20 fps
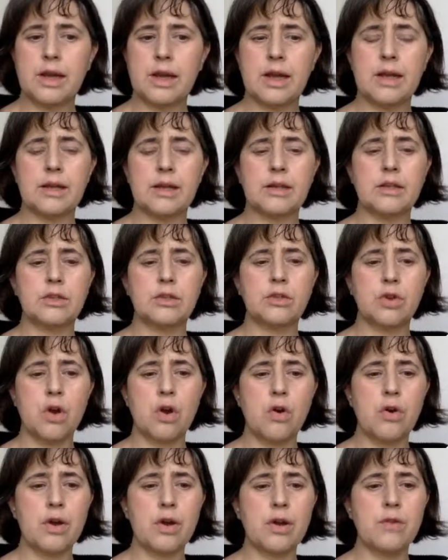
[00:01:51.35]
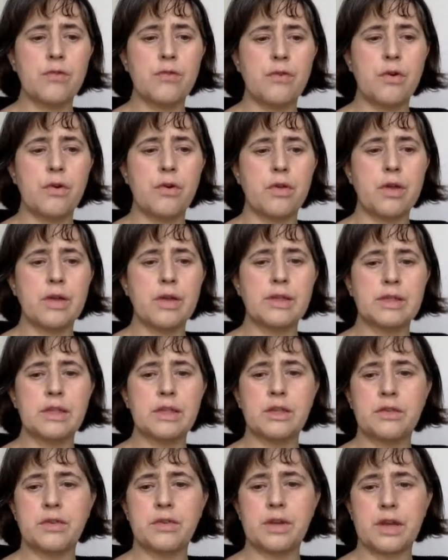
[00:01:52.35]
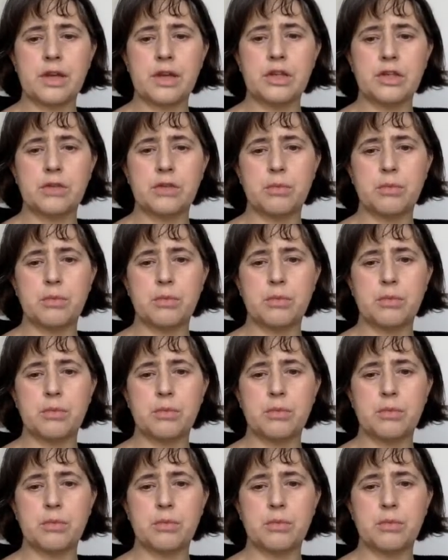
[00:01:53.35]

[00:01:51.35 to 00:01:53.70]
and scoring for the certification